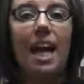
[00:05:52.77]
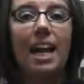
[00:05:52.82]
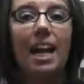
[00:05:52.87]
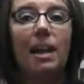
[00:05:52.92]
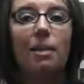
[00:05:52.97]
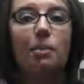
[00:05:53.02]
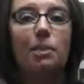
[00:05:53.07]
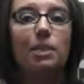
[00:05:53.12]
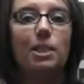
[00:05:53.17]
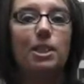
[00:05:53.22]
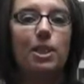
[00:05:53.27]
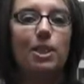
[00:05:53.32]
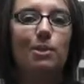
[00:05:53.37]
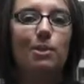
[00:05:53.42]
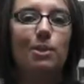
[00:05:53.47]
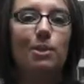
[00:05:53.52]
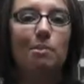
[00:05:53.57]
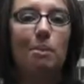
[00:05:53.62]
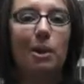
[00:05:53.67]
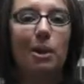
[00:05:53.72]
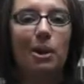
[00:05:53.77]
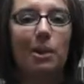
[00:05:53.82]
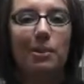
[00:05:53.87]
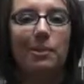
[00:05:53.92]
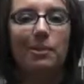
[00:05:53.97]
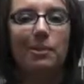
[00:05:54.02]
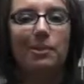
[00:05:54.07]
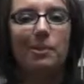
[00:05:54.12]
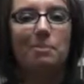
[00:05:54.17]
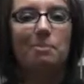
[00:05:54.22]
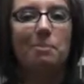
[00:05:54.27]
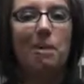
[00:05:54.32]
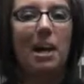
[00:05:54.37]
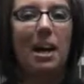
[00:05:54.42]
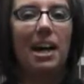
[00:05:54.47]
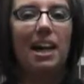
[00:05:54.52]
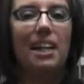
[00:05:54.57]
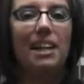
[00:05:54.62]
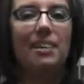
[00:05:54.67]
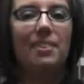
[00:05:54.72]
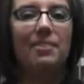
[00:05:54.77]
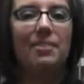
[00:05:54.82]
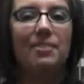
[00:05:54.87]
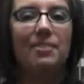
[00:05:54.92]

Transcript: And I will see you tomorrow. Bye.